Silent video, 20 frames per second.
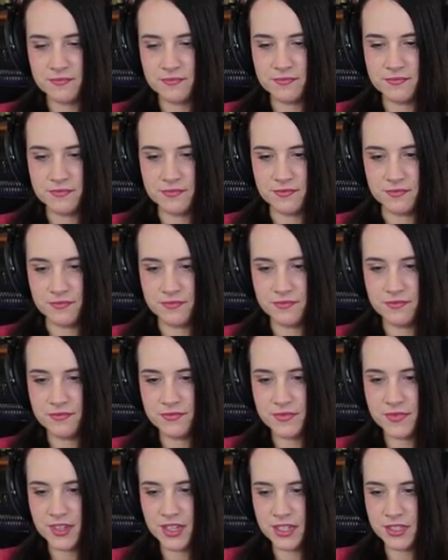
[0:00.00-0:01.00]
Hmm.
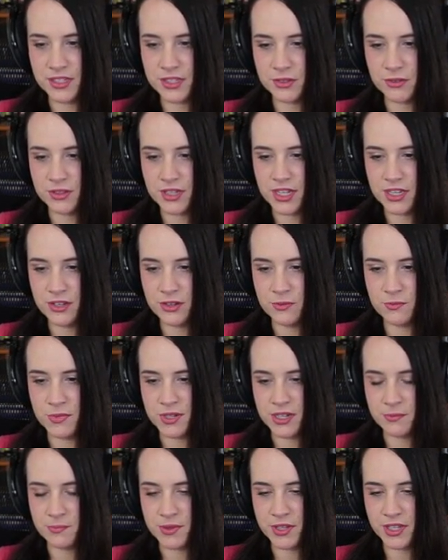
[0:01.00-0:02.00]
And so then you
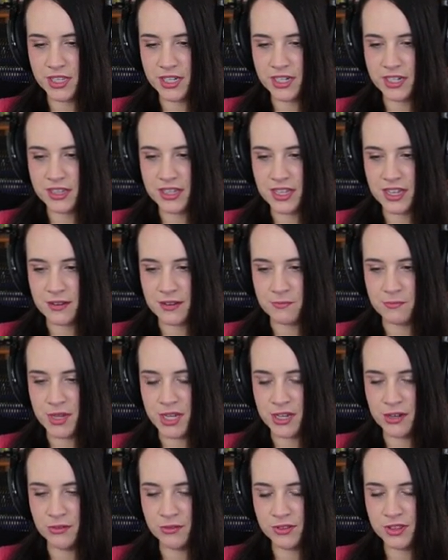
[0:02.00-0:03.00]
manipulated that
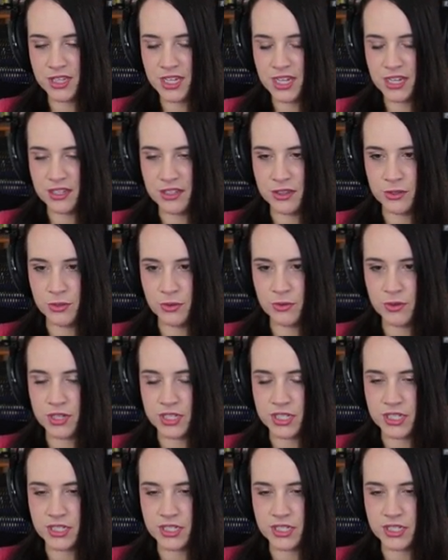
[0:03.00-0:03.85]
Mino thing and threw it